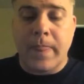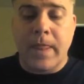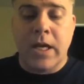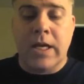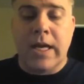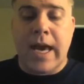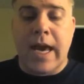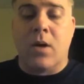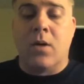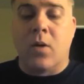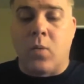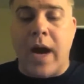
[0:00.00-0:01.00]
he had
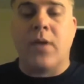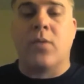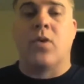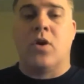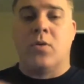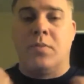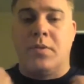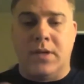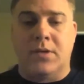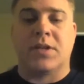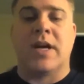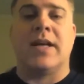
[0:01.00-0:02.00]
on a white robe. It
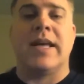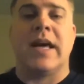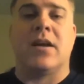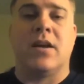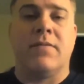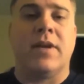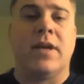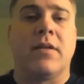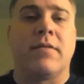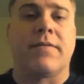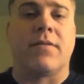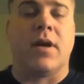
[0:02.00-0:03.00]
was cut down in a V in
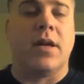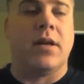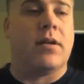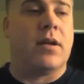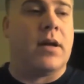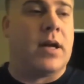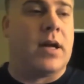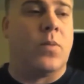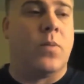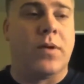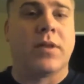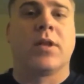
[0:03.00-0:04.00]
the front,
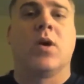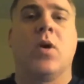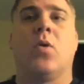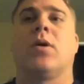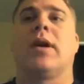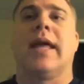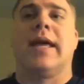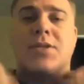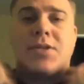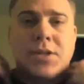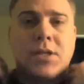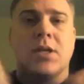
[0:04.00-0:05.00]
with gold
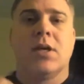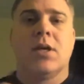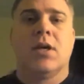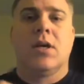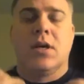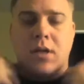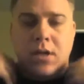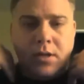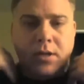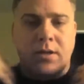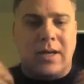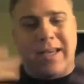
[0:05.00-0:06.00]
lace.
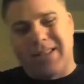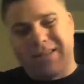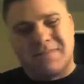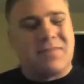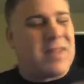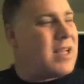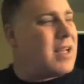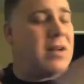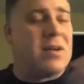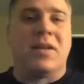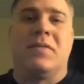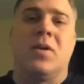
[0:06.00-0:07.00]
I guess, I
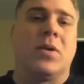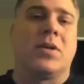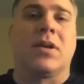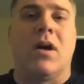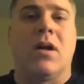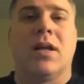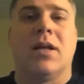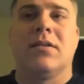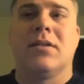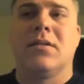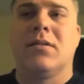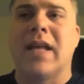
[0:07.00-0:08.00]
don't even know what to call it.
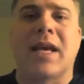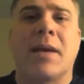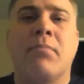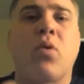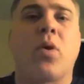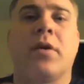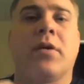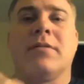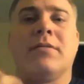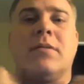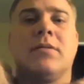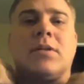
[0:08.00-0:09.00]
Like embroidered
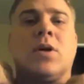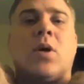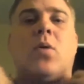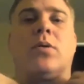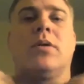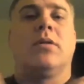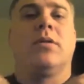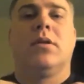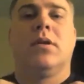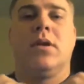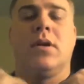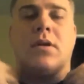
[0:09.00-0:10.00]
gold
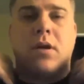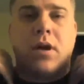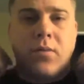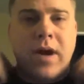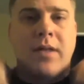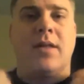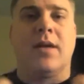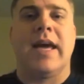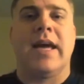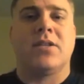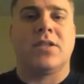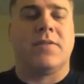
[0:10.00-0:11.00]
around the
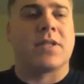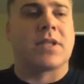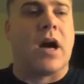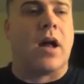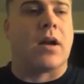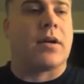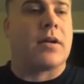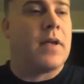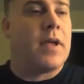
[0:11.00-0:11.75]
edges of its collar.